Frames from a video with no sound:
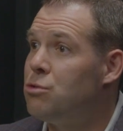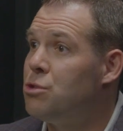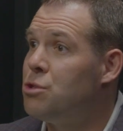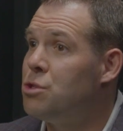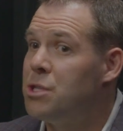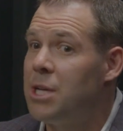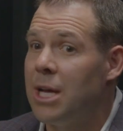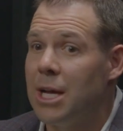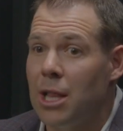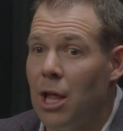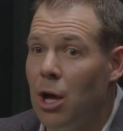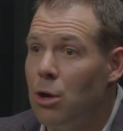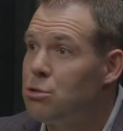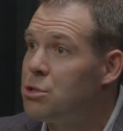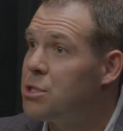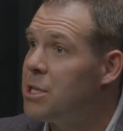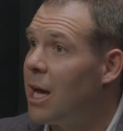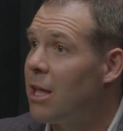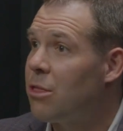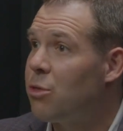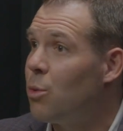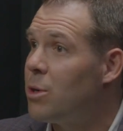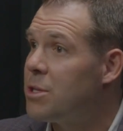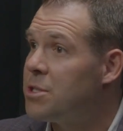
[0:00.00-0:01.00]
Zillow,
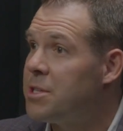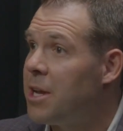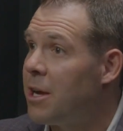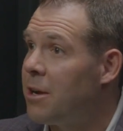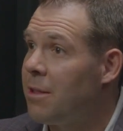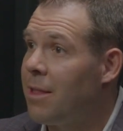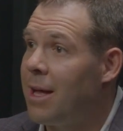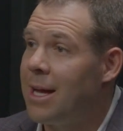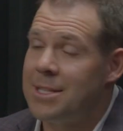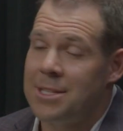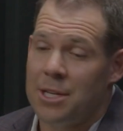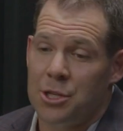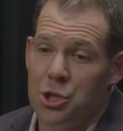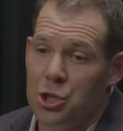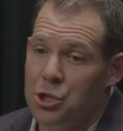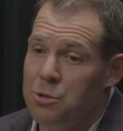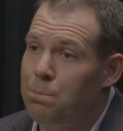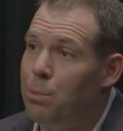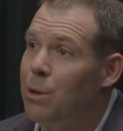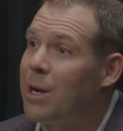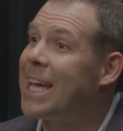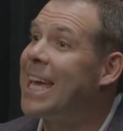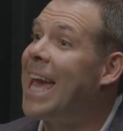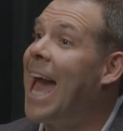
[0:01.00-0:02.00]
Southwest Airlines. I
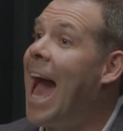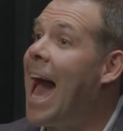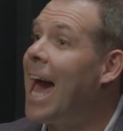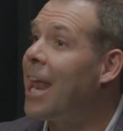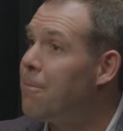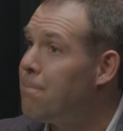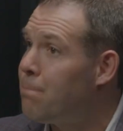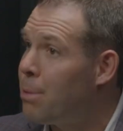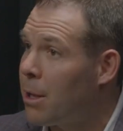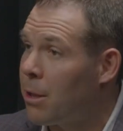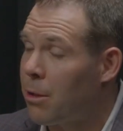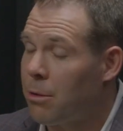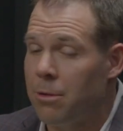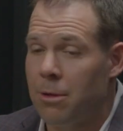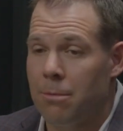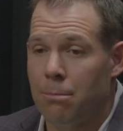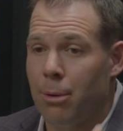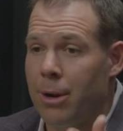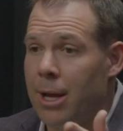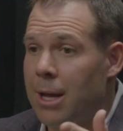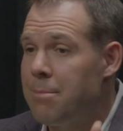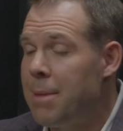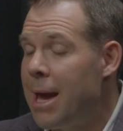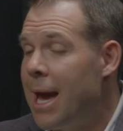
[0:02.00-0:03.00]
just booked Caterpillar. They're
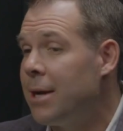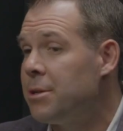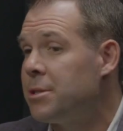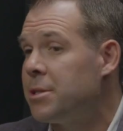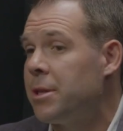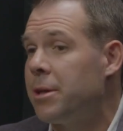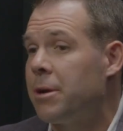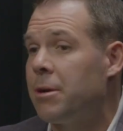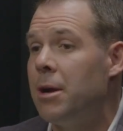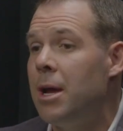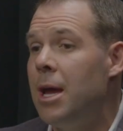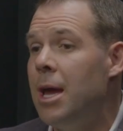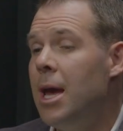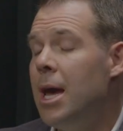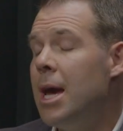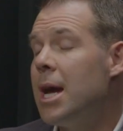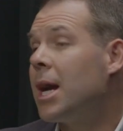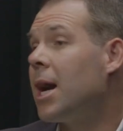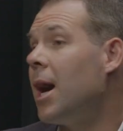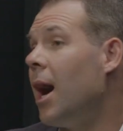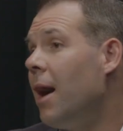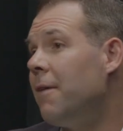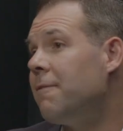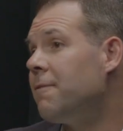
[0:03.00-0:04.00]
bringing me out to their
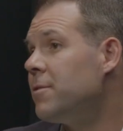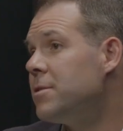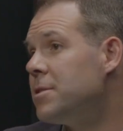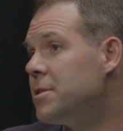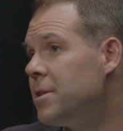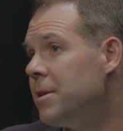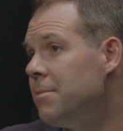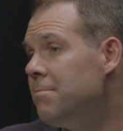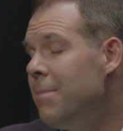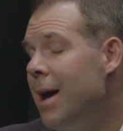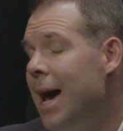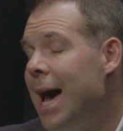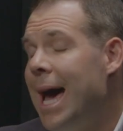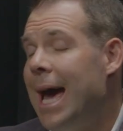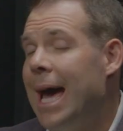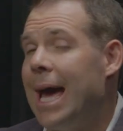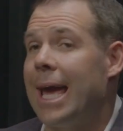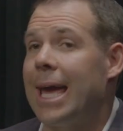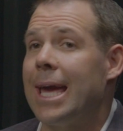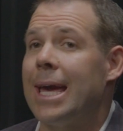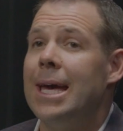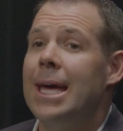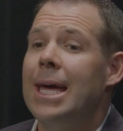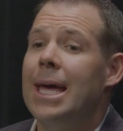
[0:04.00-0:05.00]
conference in
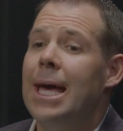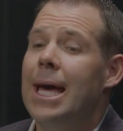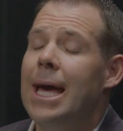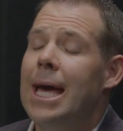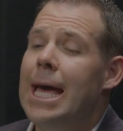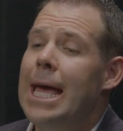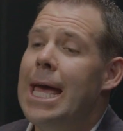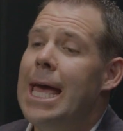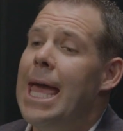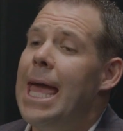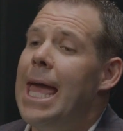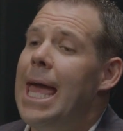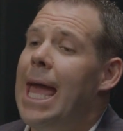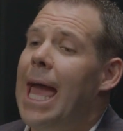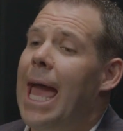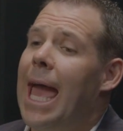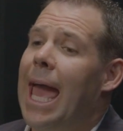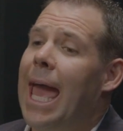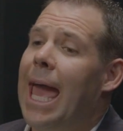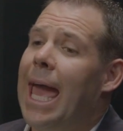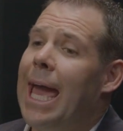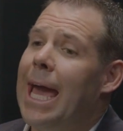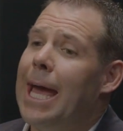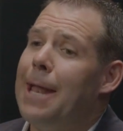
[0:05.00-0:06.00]
May.
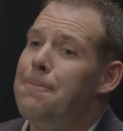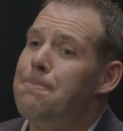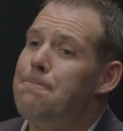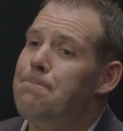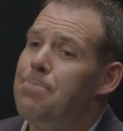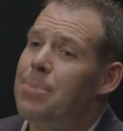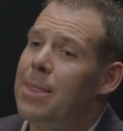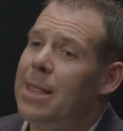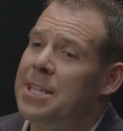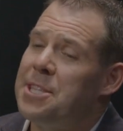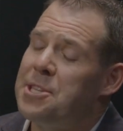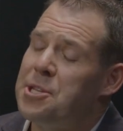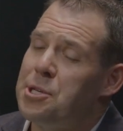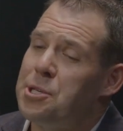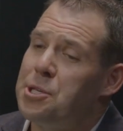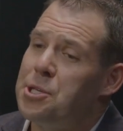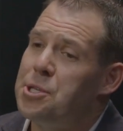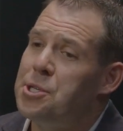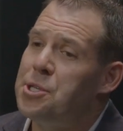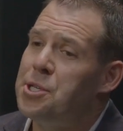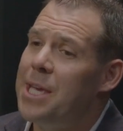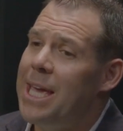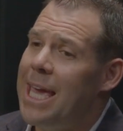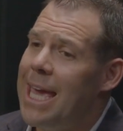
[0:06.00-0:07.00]
And to
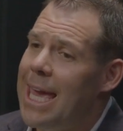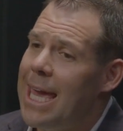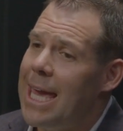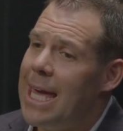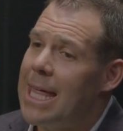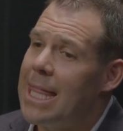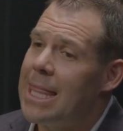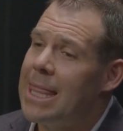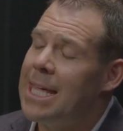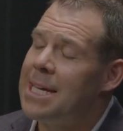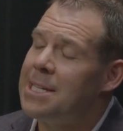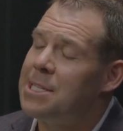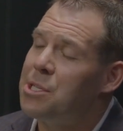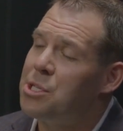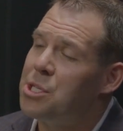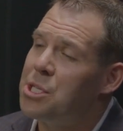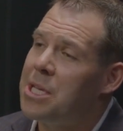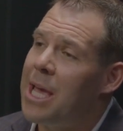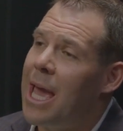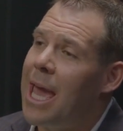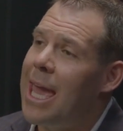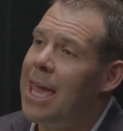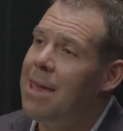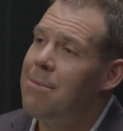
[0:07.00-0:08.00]
see the
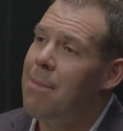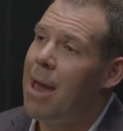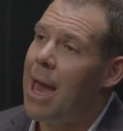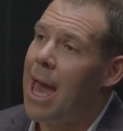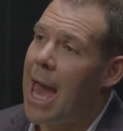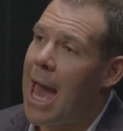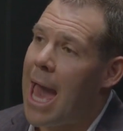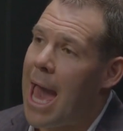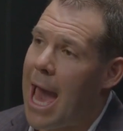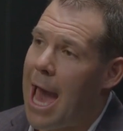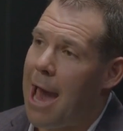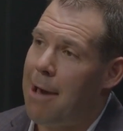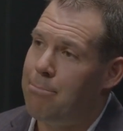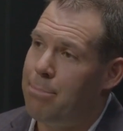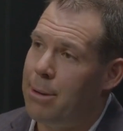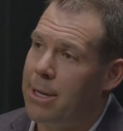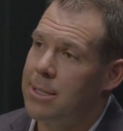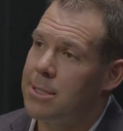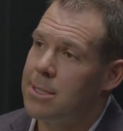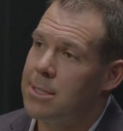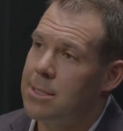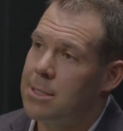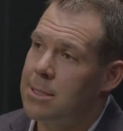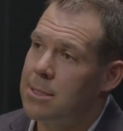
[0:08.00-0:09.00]
same
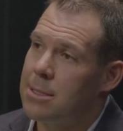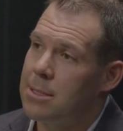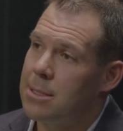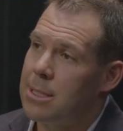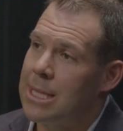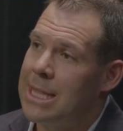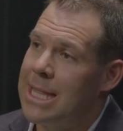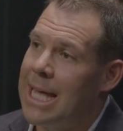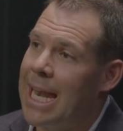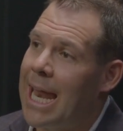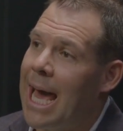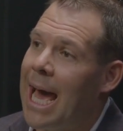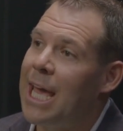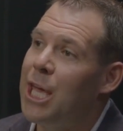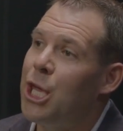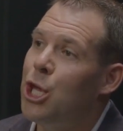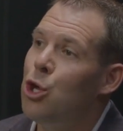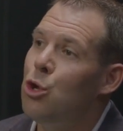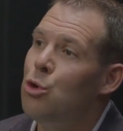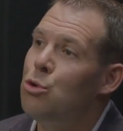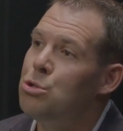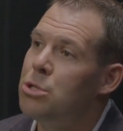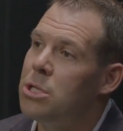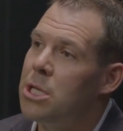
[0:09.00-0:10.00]
habits that I
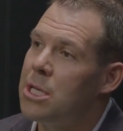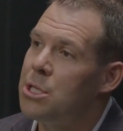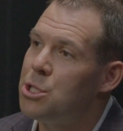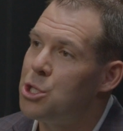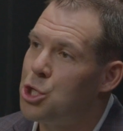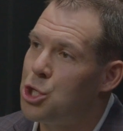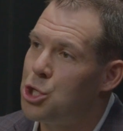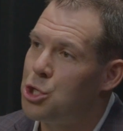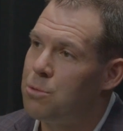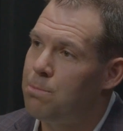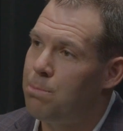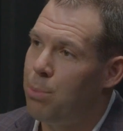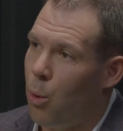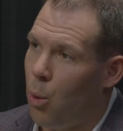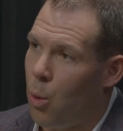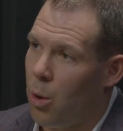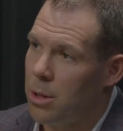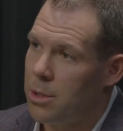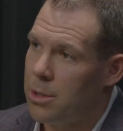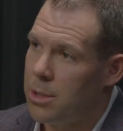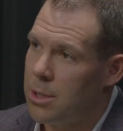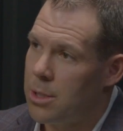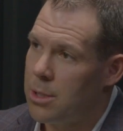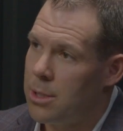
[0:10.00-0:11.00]
used in
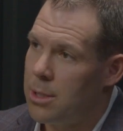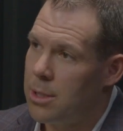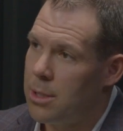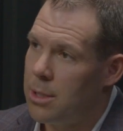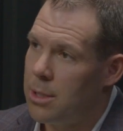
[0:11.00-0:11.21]
sport